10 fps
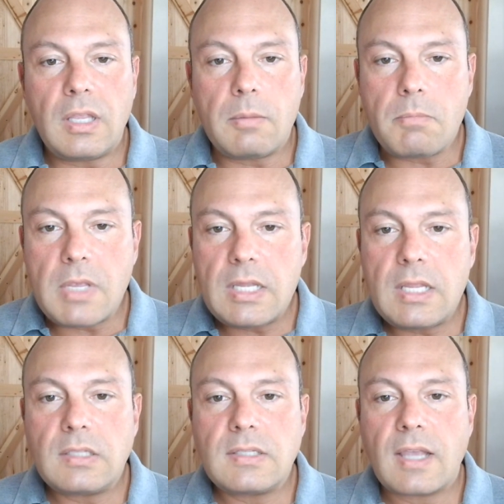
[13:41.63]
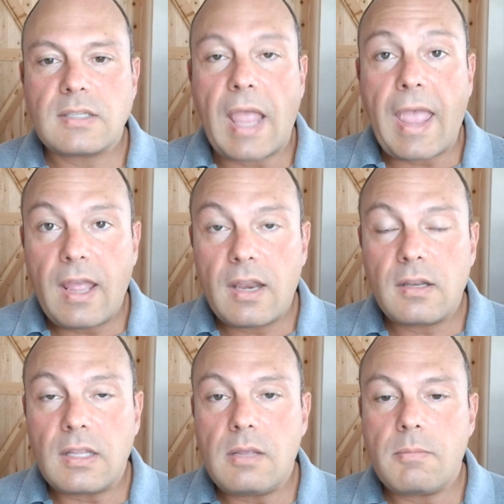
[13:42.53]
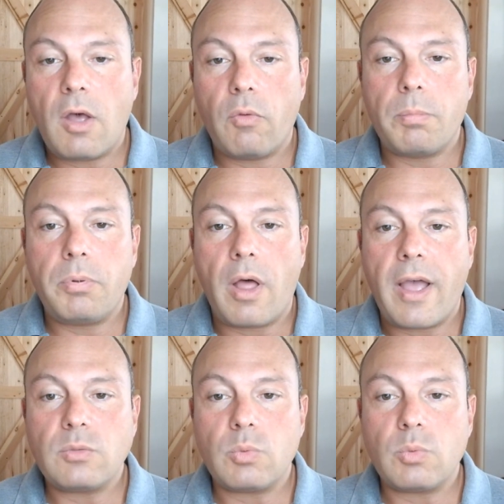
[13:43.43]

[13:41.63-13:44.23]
immediate text and email replies